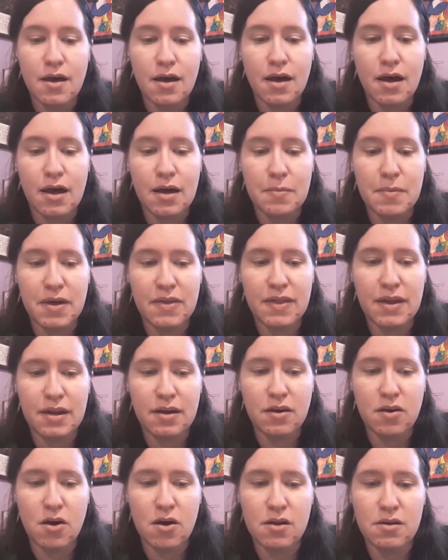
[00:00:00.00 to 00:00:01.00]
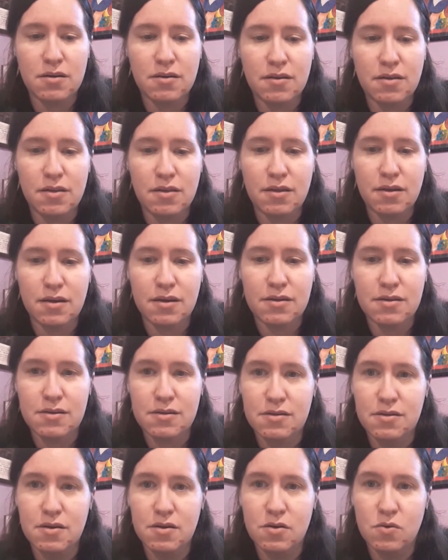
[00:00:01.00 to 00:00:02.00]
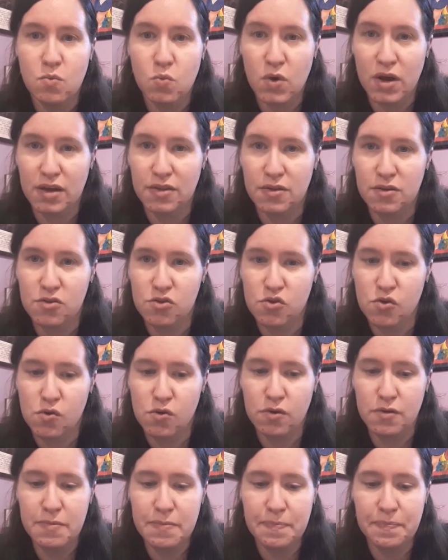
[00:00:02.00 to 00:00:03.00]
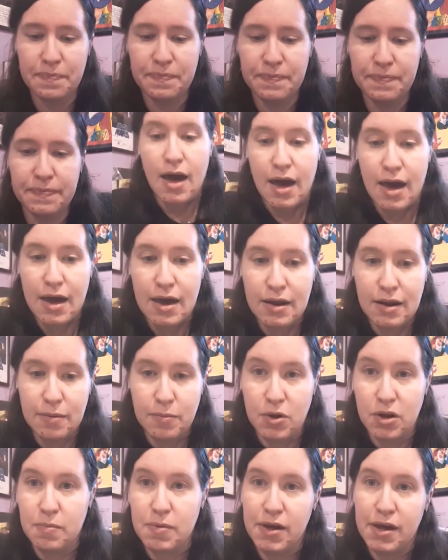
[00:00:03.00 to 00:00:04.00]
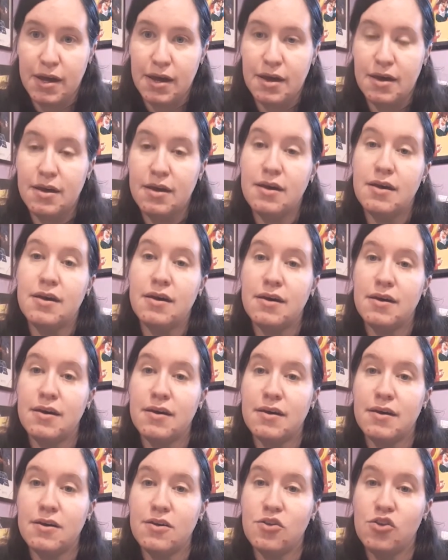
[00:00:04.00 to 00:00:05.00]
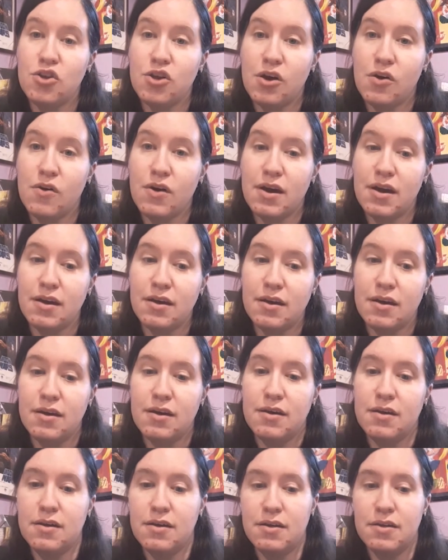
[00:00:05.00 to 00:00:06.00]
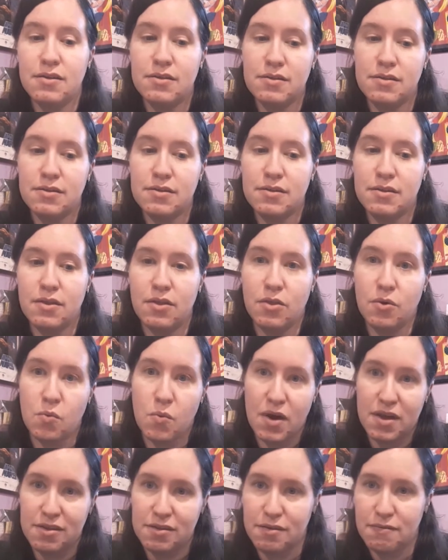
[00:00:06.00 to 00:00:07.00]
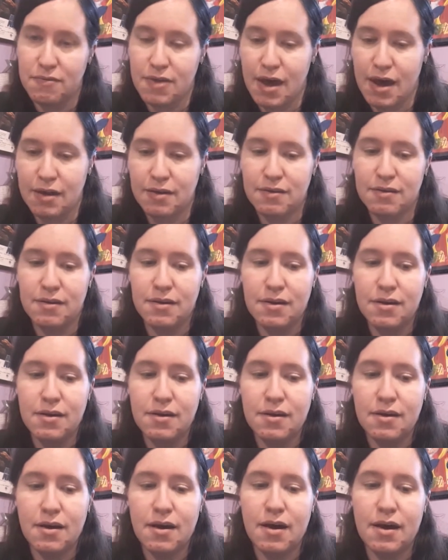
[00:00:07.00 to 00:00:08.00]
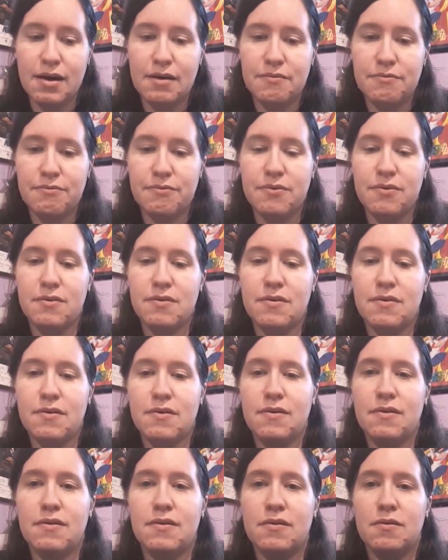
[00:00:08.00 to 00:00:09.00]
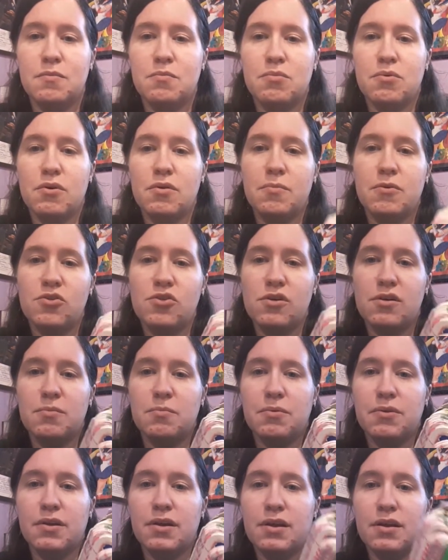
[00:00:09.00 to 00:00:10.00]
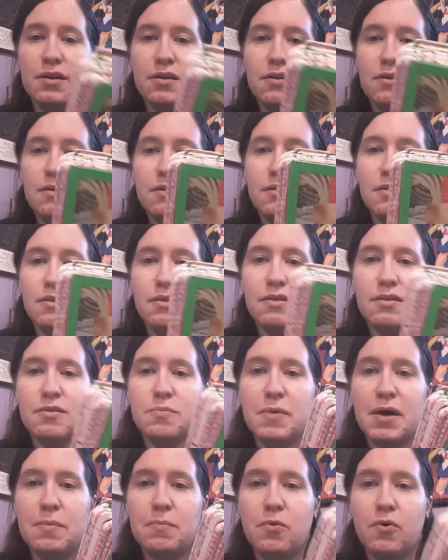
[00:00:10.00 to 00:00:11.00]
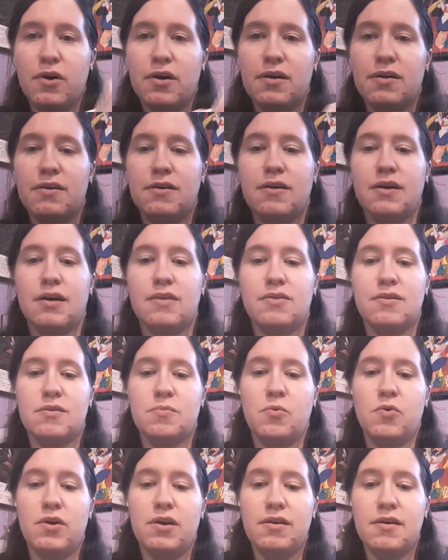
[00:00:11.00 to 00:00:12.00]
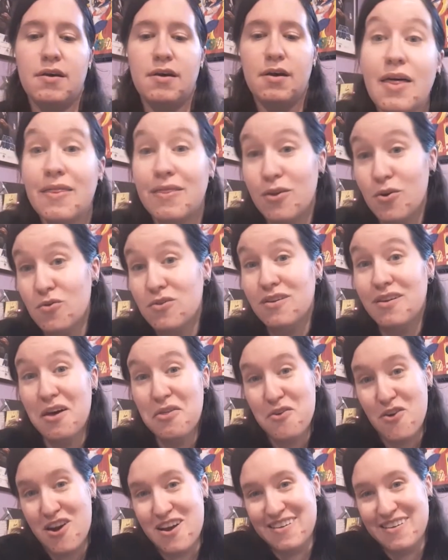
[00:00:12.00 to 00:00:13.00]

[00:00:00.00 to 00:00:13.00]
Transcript: Um, and then I got this Wreck This Journal, and I'm going to be sharing the rest of that. I have pretty much completed this bad boy at this point. There's another!